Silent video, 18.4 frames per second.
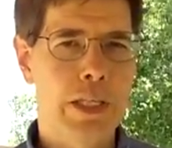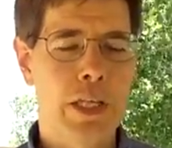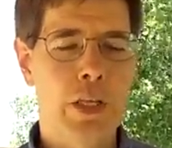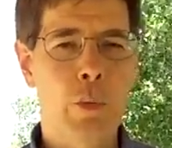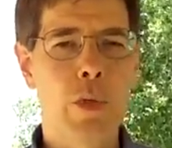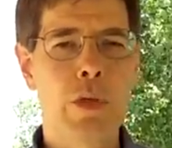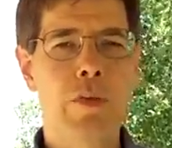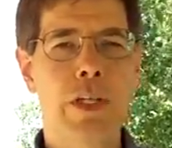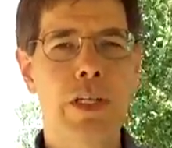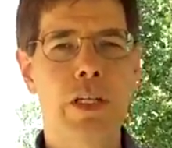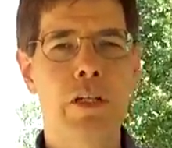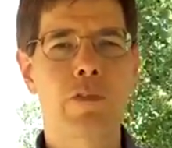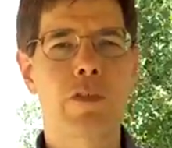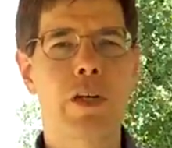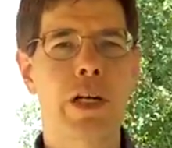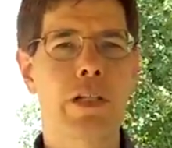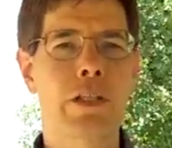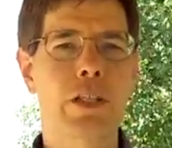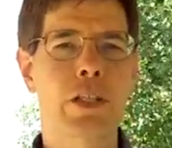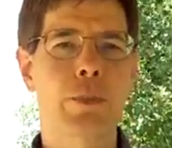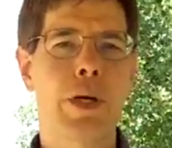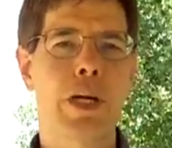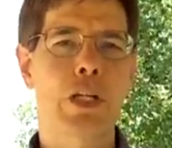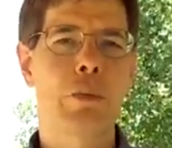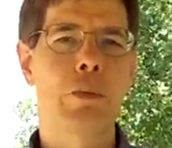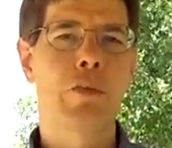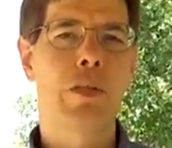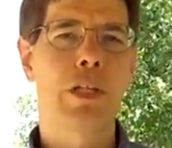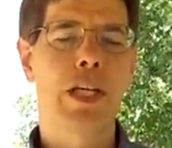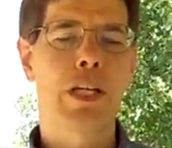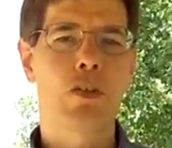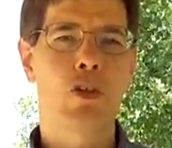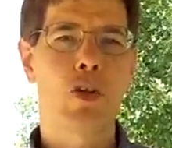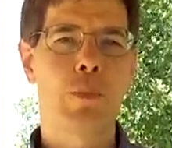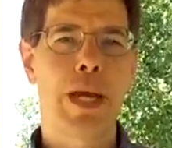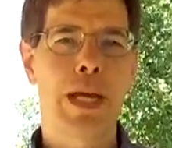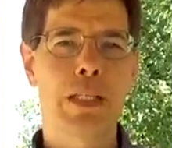Now that we've identified the spectrum of
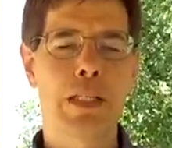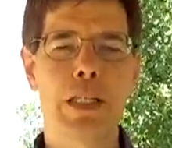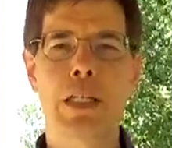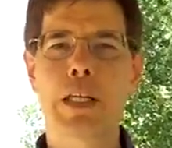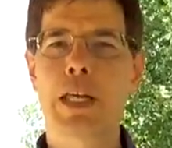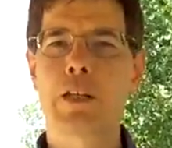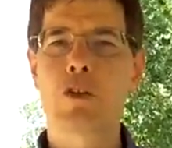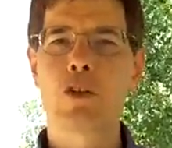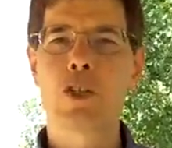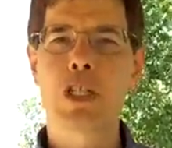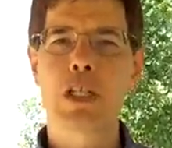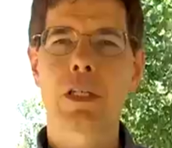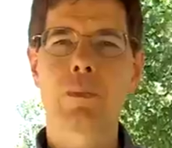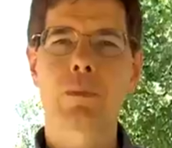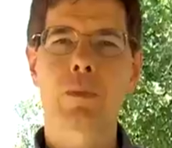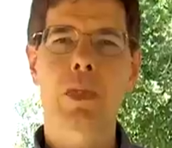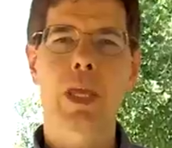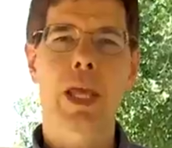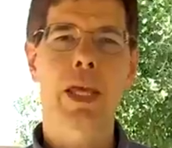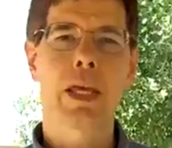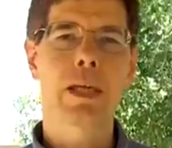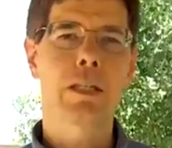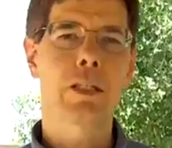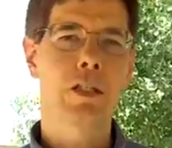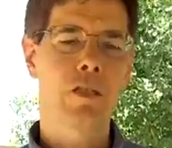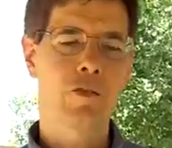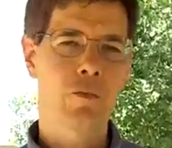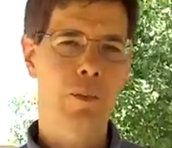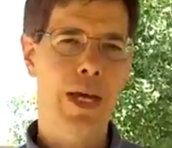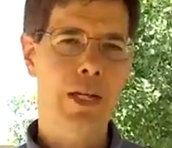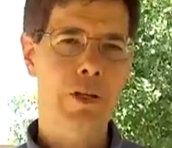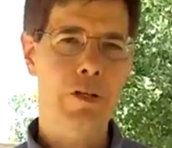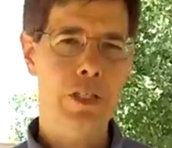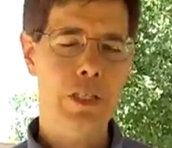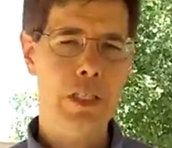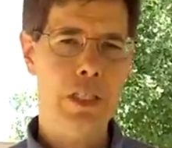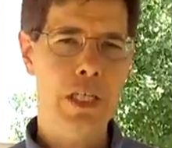electromagnetic energy and of
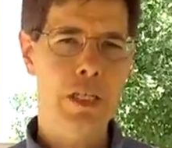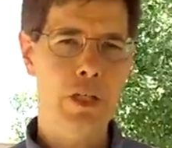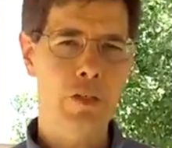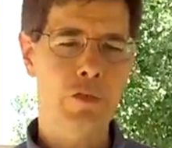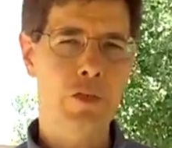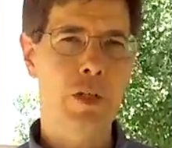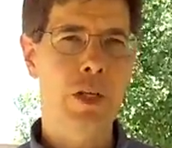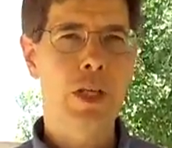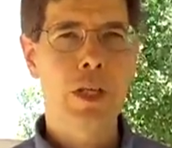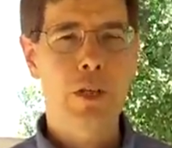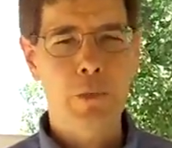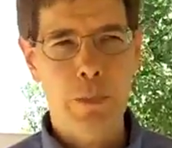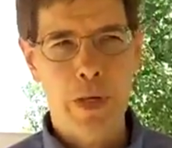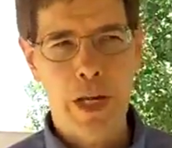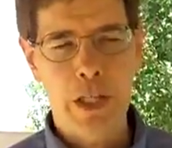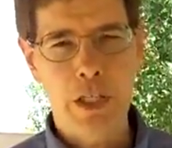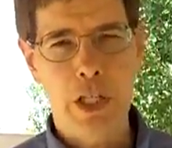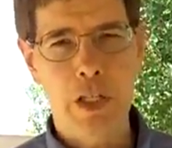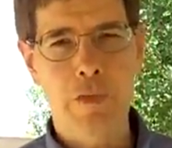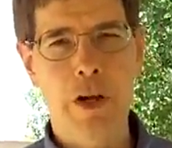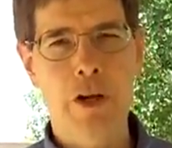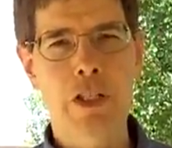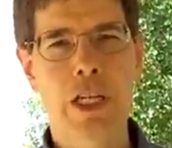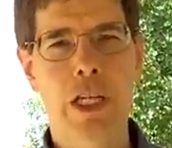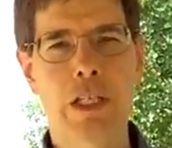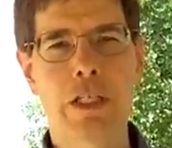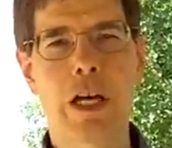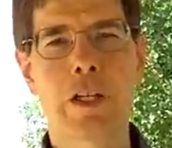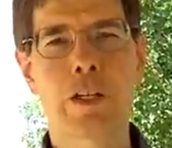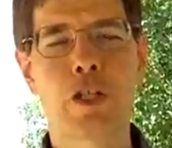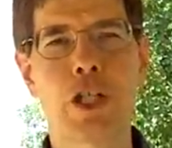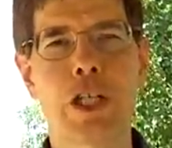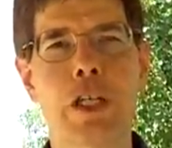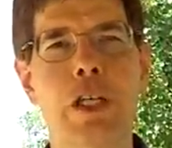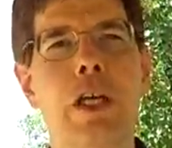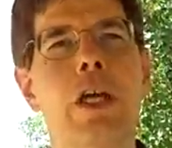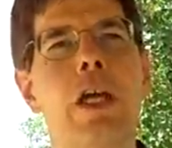matter itself behind all of our
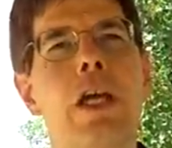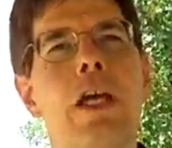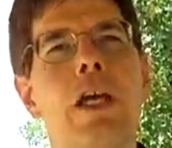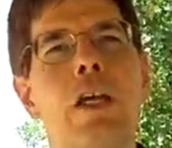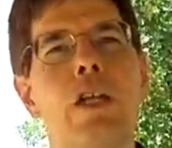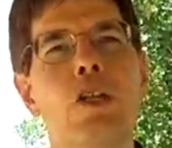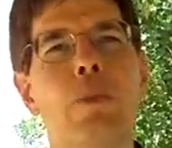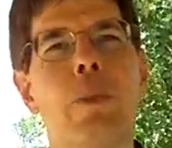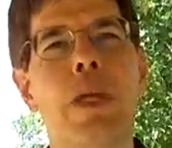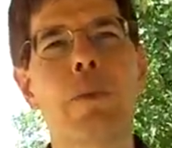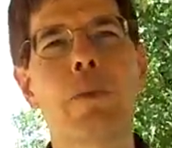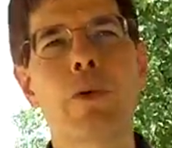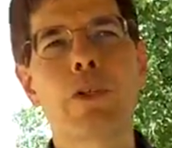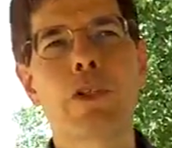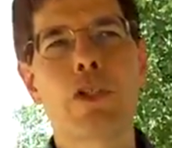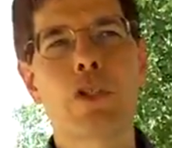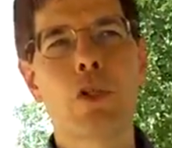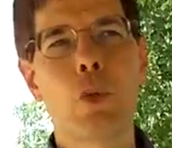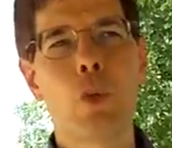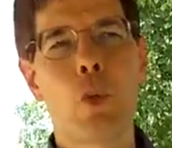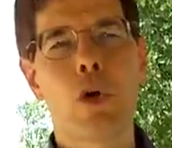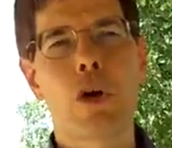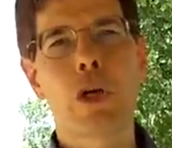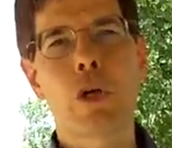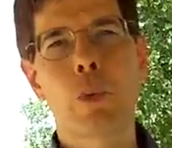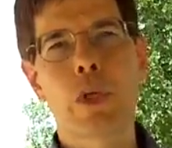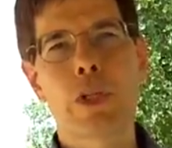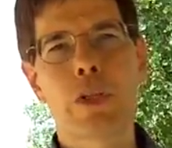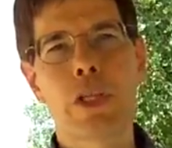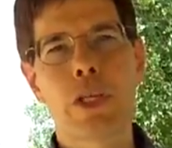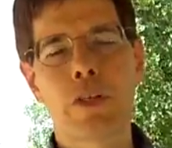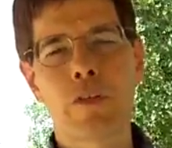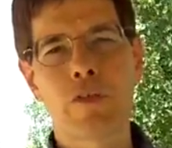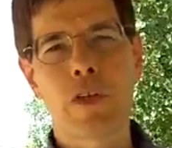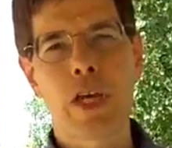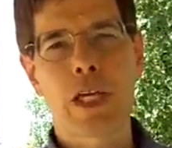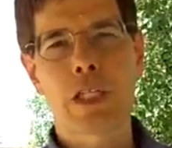technology, to be able to work with the
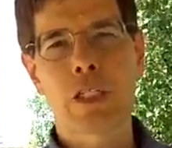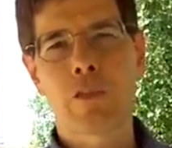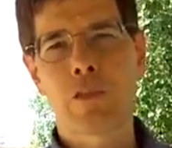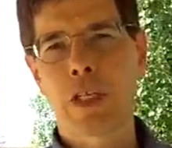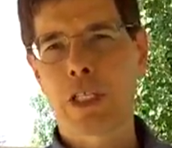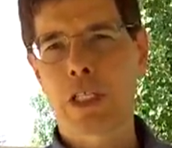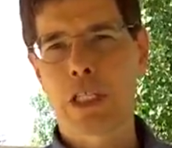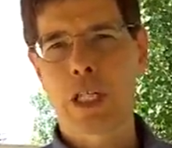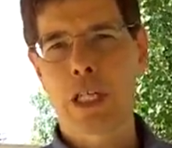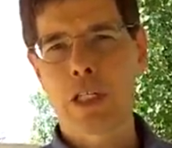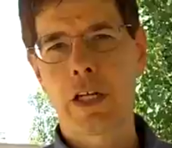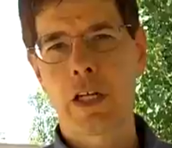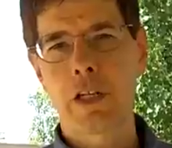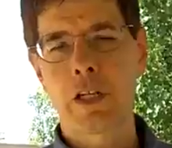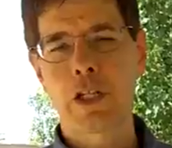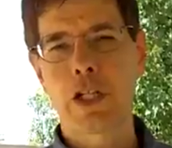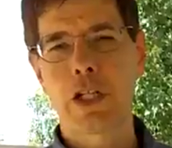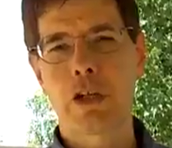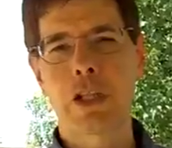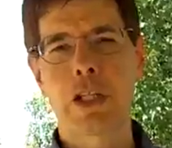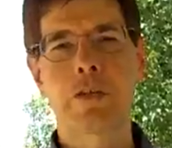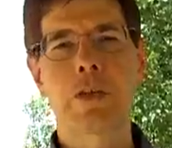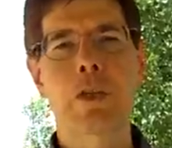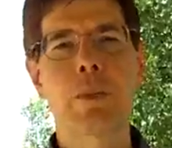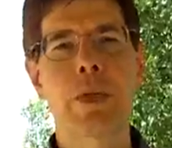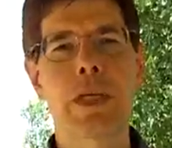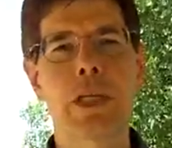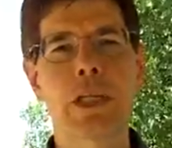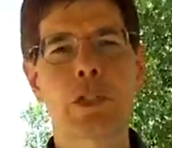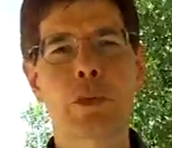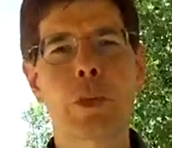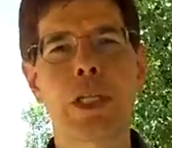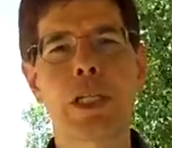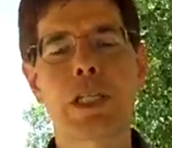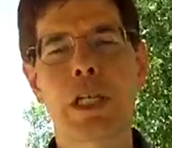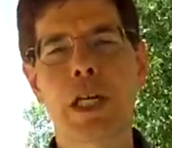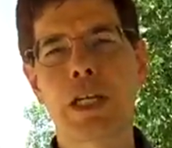effects of this technology on living beings,
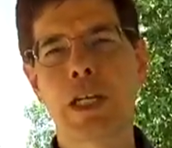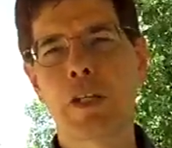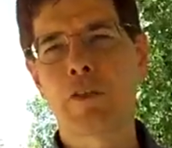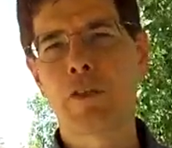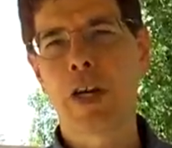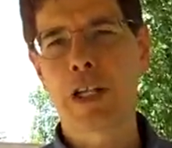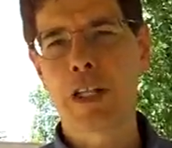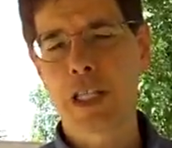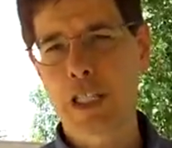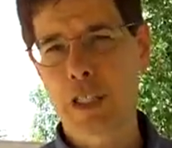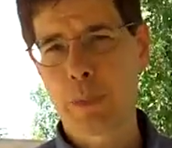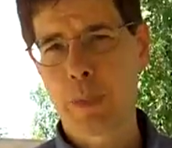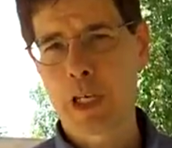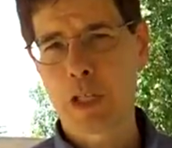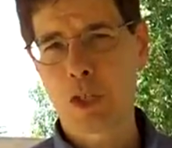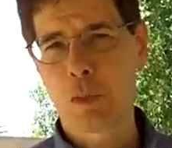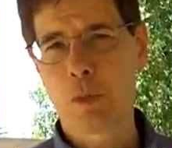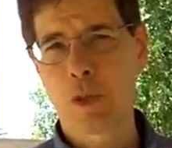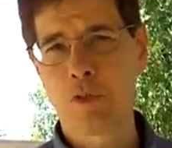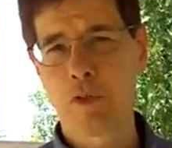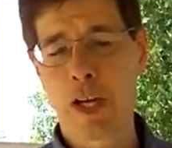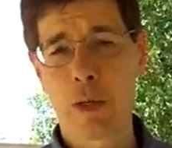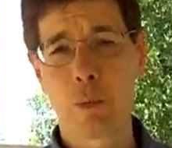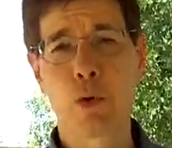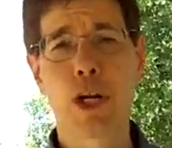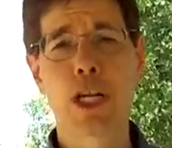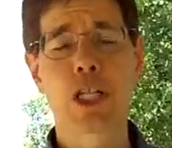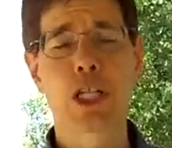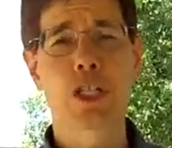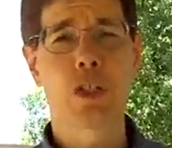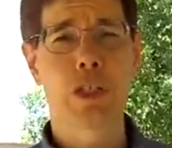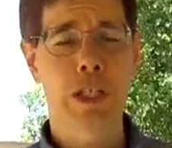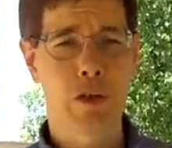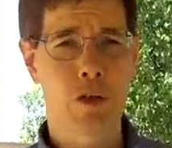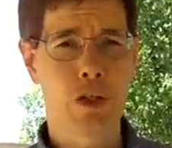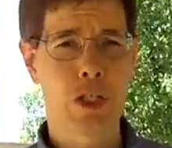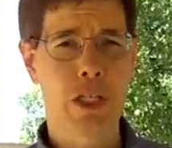we need to identify that spectrum of
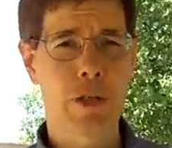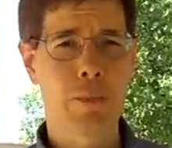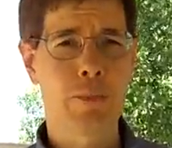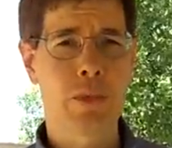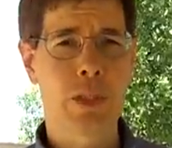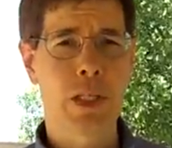vibrational energy.